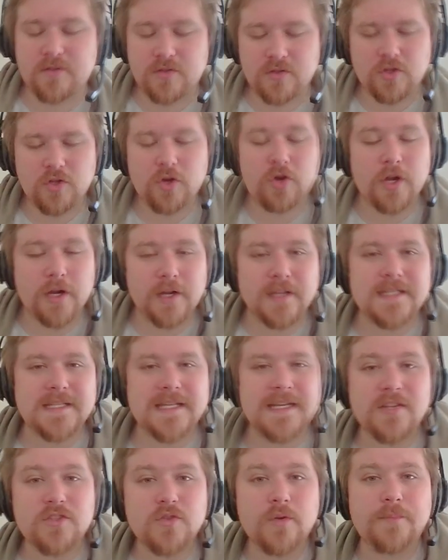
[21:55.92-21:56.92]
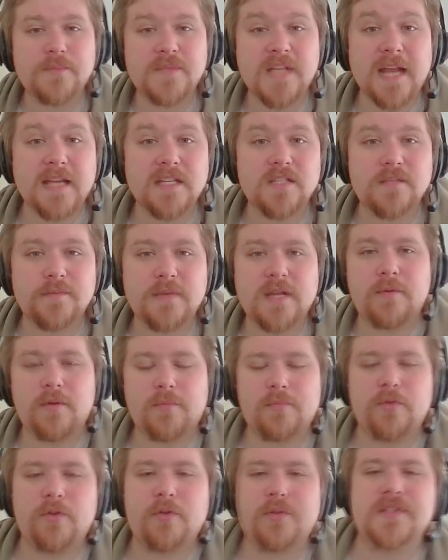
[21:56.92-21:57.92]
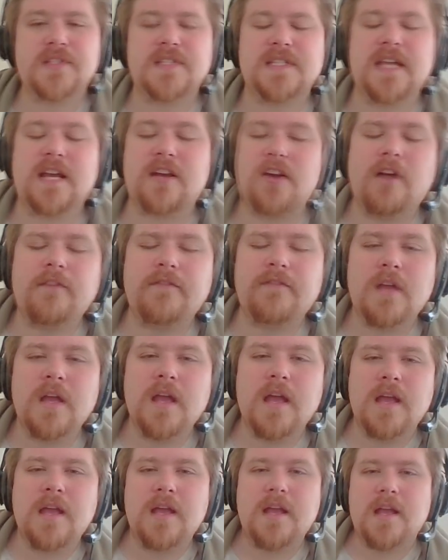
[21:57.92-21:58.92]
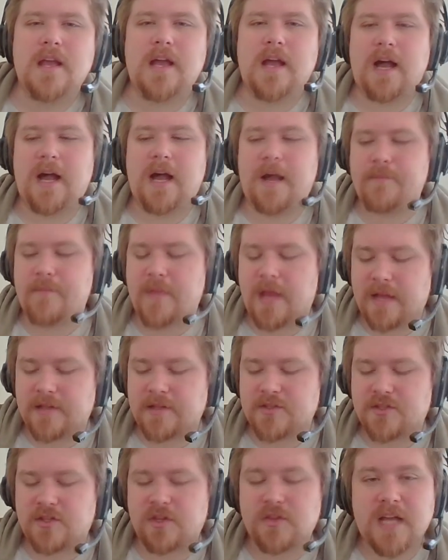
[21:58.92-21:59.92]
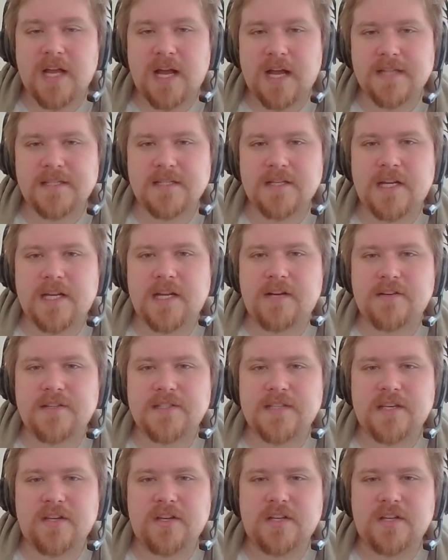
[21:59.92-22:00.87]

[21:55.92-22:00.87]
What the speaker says: you're going to need to obtain to be able to pull this deck off. And so the idea here is that you're